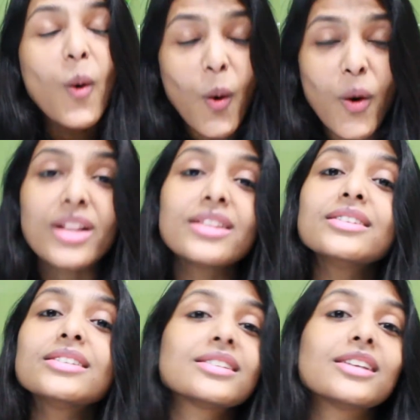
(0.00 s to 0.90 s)
All
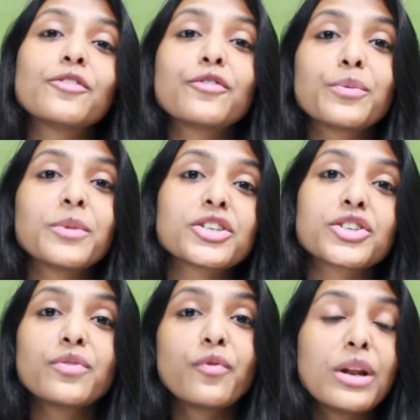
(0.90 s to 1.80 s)
this
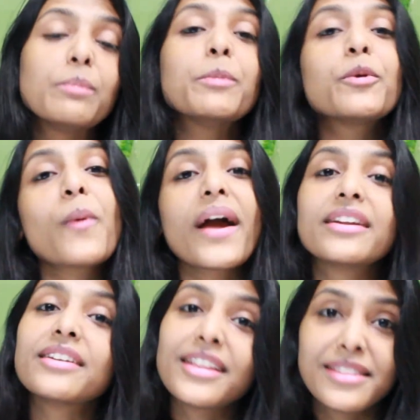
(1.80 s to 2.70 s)
information will be
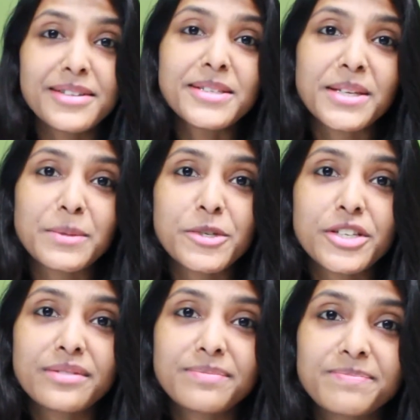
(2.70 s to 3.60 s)
provided in the description.